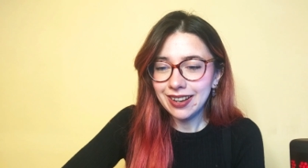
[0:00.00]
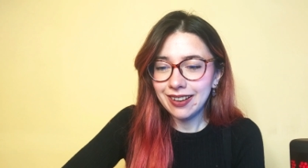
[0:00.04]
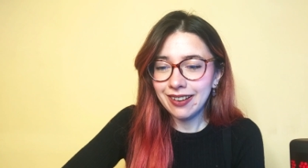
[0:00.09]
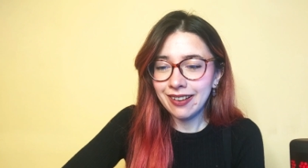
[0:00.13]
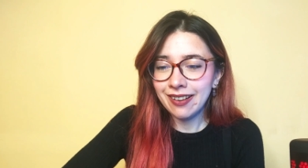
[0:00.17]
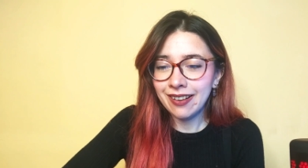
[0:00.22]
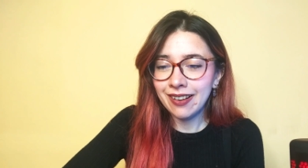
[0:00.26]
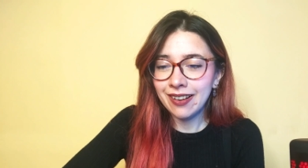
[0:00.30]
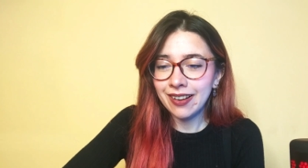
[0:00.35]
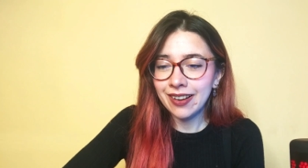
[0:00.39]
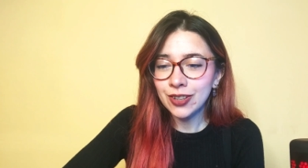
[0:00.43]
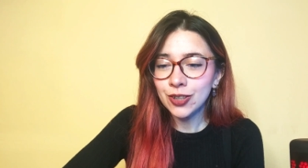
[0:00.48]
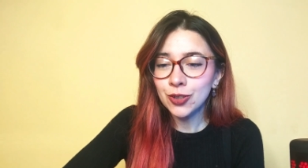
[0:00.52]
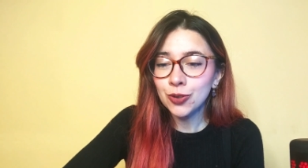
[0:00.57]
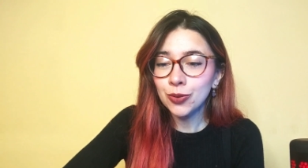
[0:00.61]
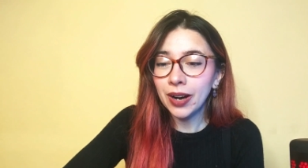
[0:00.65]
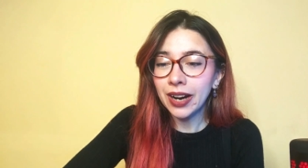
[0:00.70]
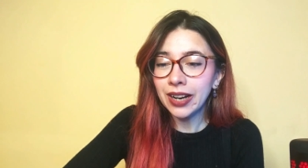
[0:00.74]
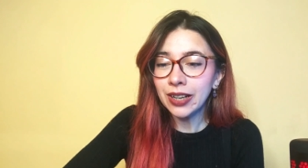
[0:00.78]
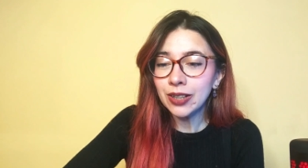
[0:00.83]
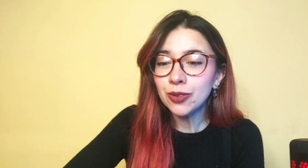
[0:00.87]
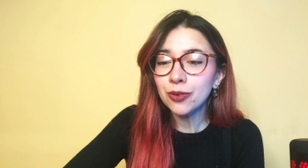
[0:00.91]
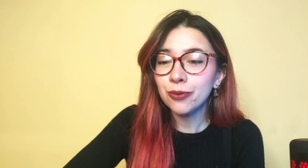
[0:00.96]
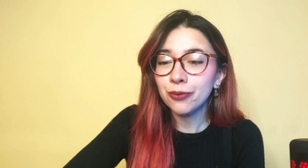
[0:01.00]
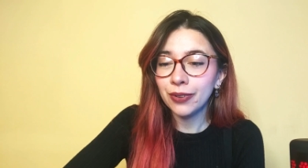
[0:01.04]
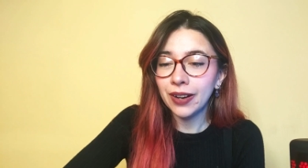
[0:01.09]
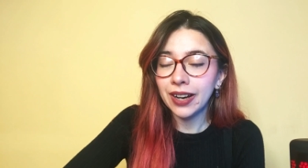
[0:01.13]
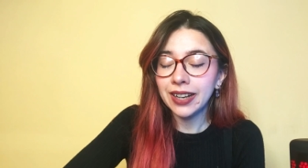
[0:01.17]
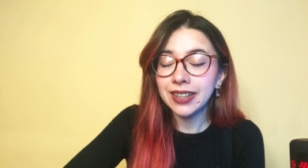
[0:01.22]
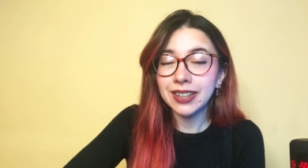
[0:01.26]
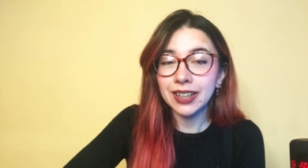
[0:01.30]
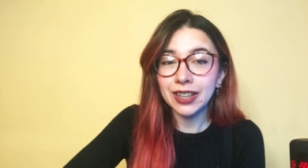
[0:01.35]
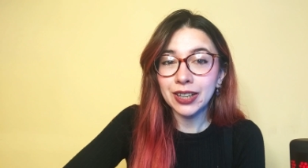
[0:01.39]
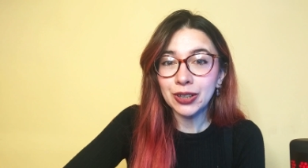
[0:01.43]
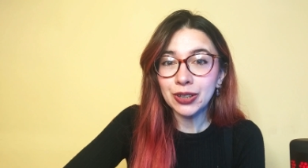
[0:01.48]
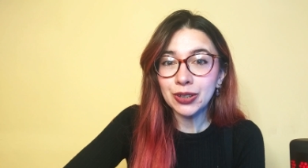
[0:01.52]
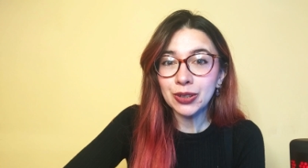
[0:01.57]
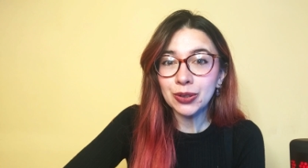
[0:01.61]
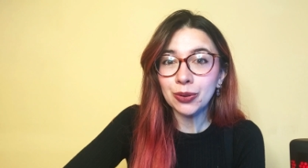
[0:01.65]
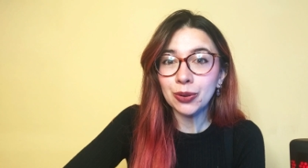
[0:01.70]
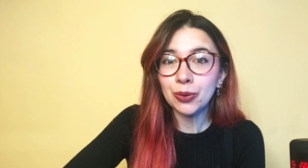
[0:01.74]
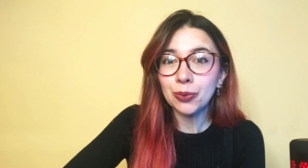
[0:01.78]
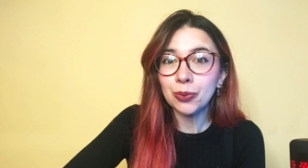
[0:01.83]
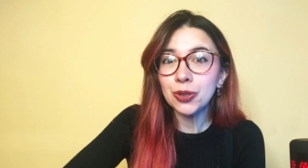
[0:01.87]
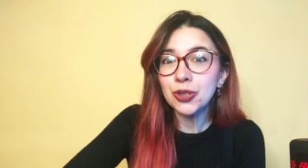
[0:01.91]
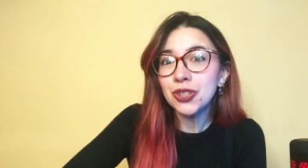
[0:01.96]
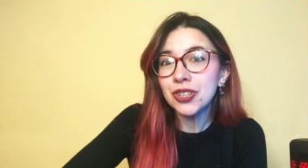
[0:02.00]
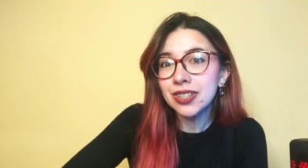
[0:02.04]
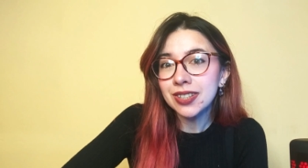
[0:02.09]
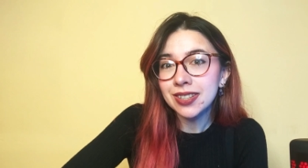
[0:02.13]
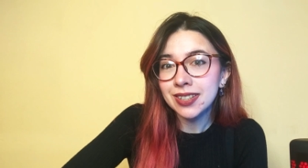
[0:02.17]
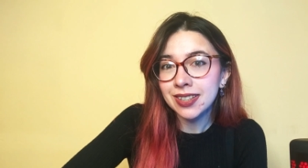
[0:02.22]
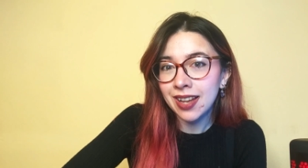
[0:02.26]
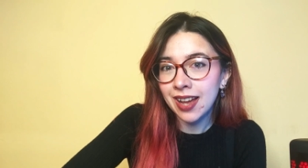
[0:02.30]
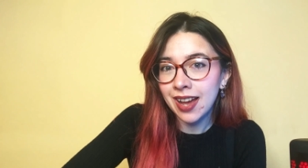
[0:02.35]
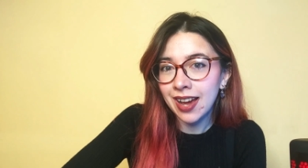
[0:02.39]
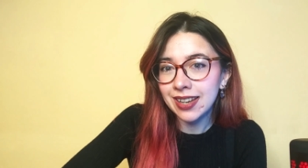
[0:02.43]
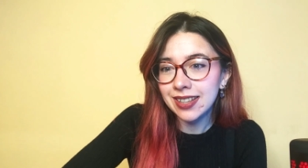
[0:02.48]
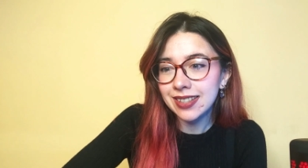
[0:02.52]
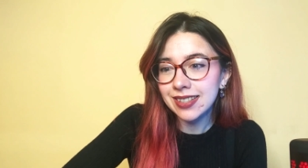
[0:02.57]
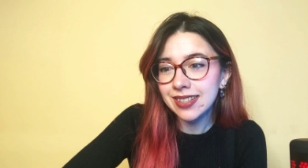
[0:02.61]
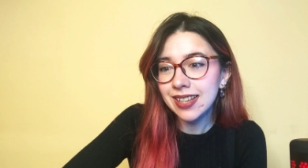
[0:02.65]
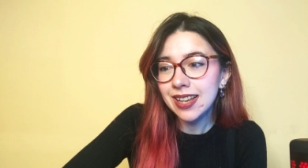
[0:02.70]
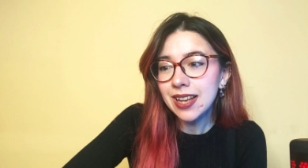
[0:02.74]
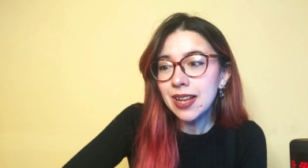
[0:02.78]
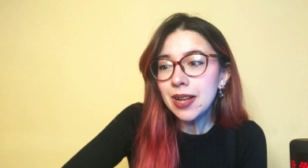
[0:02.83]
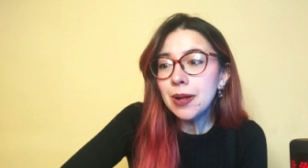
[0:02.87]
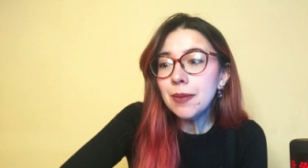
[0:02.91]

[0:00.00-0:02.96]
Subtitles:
try to find a cartoon which is nice.